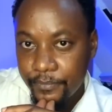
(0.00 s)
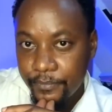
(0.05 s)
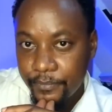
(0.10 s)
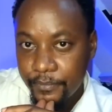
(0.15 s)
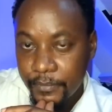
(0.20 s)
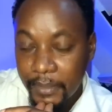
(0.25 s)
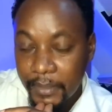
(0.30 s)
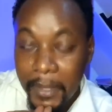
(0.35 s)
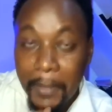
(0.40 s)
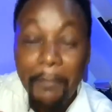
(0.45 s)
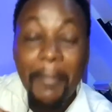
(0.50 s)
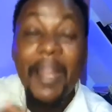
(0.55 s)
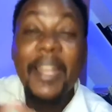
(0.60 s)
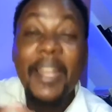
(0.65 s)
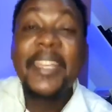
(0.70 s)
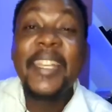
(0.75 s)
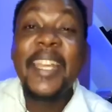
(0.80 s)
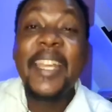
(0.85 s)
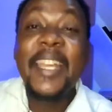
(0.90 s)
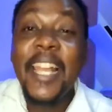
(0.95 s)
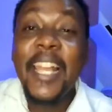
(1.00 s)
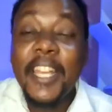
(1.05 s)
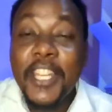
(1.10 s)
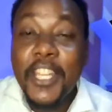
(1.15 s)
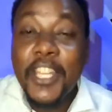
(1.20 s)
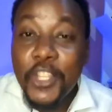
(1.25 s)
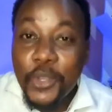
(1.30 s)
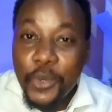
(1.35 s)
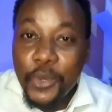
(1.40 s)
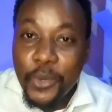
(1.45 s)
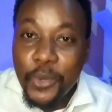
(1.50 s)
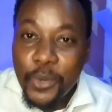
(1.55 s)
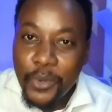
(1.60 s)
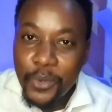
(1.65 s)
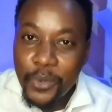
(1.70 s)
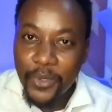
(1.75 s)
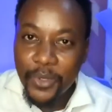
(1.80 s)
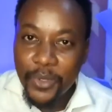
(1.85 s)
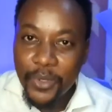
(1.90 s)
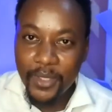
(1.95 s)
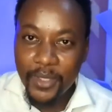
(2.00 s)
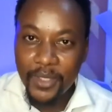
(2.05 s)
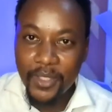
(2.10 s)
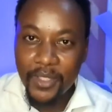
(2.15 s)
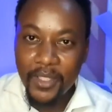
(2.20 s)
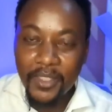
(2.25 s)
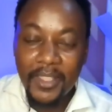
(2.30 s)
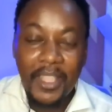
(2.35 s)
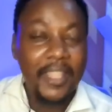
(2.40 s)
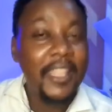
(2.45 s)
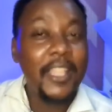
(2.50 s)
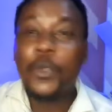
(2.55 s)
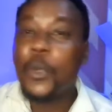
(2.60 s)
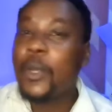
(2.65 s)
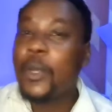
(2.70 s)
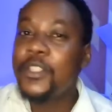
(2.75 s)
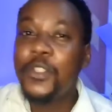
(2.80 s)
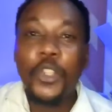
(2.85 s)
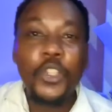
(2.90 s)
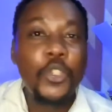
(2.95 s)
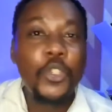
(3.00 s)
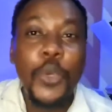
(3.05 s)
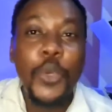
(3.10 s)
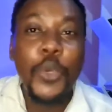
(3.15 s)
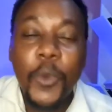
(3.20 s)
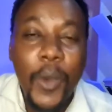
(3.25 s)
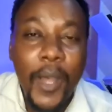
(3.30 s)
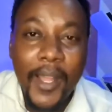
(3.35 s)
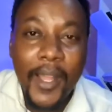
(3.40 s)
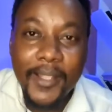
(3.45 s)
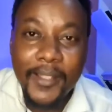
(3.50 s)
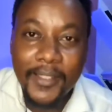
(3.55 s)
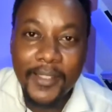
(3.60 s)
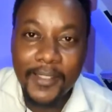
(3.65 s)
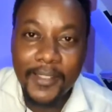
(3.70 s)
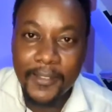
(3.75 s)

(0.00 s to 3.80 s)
Mandela knew that that was not who he was.